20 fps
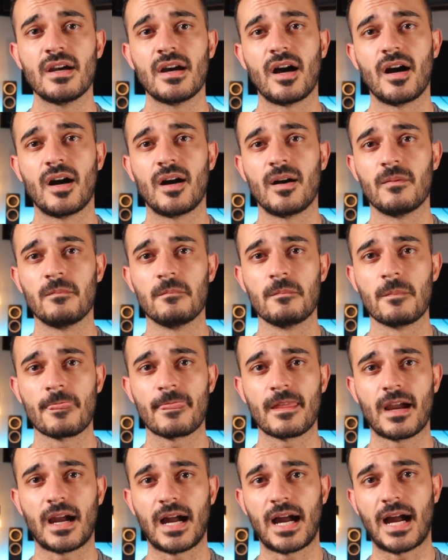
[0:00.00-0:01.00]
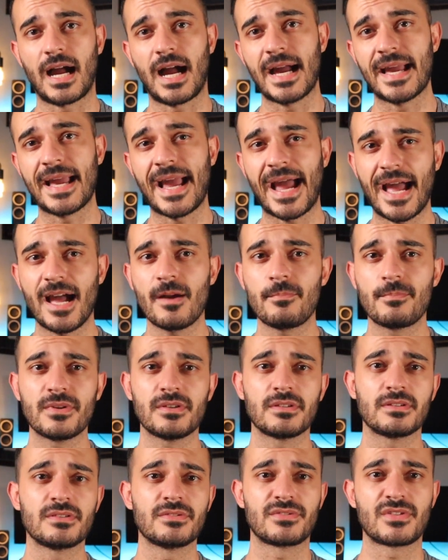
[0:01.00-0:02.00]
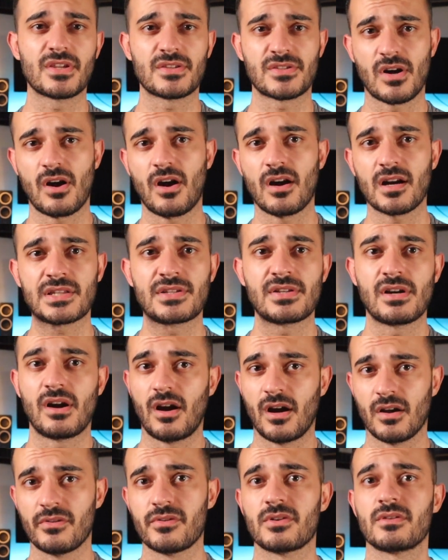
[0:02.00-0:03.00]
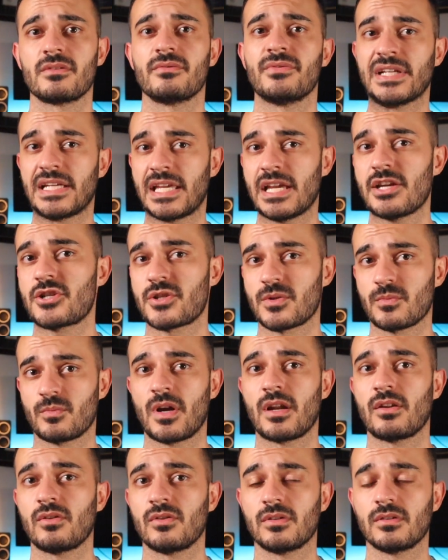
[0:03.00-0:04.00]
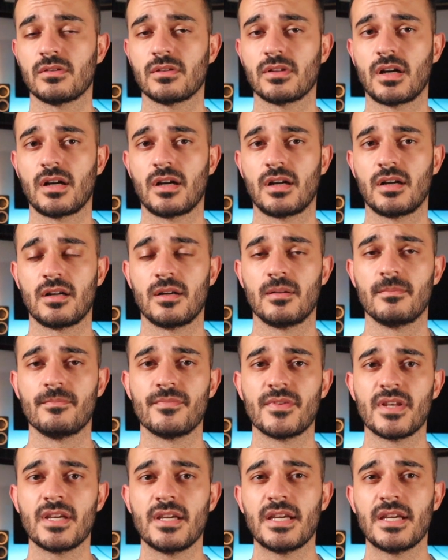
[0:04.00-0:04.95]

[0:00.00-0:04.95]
I happened to talk to other vacation rental